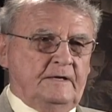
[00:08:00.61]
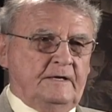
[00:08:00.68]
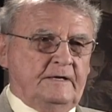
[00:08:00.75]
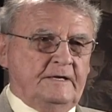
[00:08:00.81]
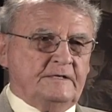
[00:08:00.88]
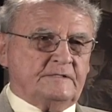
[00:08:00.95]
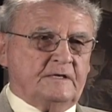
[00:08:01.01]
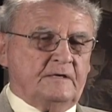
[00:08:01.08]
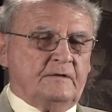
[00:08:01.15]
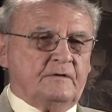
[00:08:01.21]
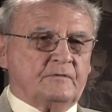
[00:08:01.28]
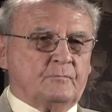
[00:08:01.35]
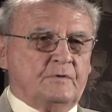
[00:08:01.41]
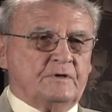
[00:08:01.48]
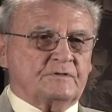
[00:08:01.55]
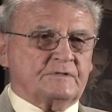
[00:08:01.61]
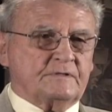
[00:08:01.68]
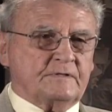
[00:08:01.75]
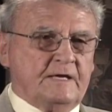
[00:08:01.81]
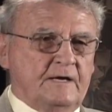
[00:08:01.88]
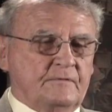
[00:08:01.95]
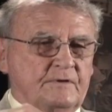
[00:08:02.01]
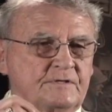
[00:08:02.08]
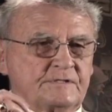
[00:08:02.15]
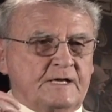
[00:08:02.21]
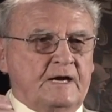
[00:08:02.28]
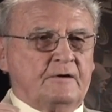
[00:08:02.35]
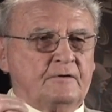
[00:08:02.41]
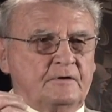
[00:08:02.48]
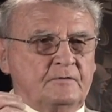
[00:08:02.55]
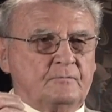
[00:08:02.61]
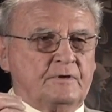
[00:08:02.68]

then he said, we'll sound the siren